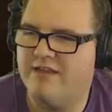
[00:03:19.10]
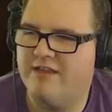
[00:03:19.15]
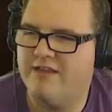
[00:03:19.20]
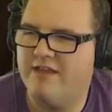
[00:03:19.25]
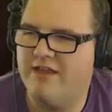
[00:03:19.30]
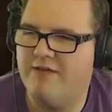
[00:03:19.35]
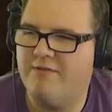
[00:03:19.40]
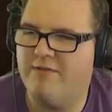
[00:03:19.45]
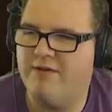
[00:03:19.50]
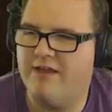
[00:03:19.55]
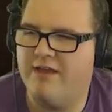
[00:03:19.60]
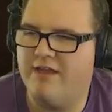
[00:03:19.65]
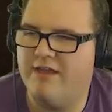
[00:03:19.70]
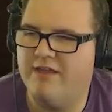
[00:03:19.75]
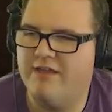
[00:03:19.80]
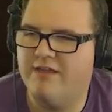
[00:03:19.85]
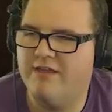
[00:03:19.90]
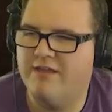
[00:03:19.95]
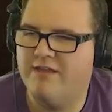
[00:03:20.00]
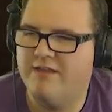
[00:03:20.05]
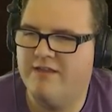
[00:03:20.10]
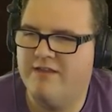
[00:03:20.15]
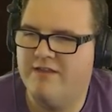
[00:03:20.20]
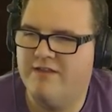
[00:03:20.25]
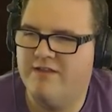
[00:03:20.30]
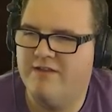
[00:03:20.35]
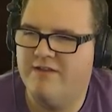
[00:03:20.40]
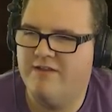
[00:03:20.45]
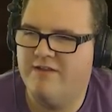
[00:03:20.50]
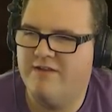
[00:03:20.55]
Next. That way.
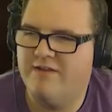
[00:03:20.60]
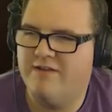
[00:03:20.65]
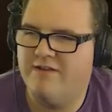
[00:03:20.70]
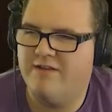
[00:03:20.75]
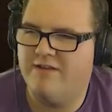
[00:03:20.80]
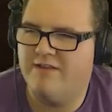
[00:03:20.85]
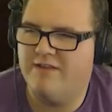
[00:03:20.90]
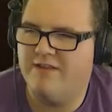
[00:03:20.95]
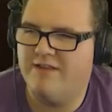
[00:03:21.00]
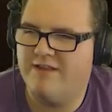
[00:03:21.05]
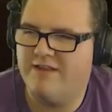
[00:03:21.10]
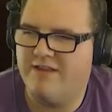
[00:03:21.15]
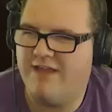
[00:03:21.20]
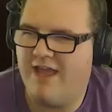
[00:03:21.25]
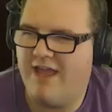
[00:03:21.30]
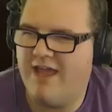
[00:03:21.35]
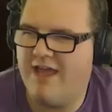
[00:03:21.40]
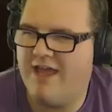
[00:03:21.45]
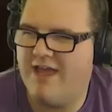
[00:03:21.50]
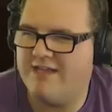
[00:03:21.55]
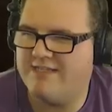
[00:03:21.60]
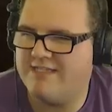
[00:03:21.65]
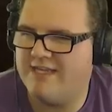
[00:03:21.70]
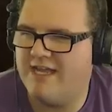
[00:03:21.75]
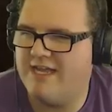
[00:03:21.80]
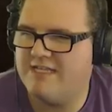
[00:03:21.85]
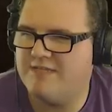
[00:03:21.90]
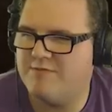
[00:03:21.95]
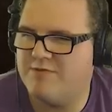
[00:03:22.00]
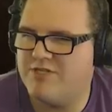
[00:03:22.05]
That way. Yeah,
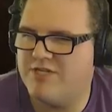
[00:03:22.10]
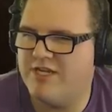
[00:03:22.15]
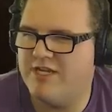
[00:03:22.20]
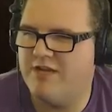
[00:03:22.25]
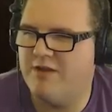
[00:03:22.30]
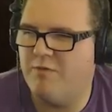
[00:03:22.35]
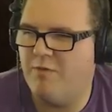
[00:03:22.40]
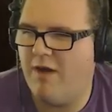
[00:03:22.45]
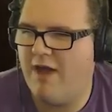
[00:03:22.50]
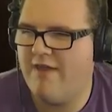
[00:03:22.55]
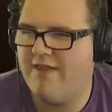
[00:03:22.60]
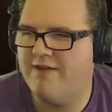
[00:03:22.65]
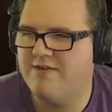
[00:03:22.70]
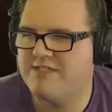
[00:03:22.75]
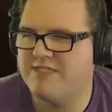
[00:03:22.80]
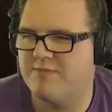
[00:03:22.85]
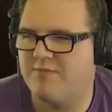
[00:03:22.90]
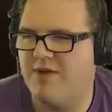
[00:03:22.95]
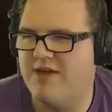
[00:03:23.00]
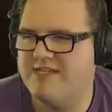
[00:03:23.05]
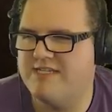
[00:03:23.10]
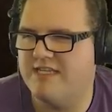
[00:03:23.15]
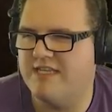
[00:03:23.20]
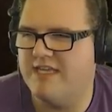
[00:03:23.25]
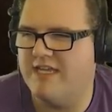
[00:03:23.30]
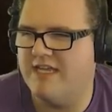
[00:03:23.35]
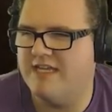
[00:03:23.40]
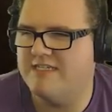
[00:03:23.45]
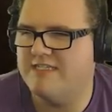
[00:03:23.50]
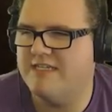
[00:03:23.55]
science machine. Wow, that was
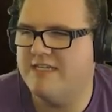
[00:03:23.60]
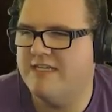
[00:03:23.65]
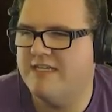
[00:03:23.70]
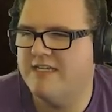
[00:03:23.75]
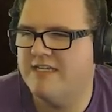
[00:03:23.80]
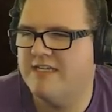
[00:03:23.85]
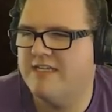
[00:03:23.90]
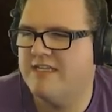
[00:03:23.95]
surprisingly easy.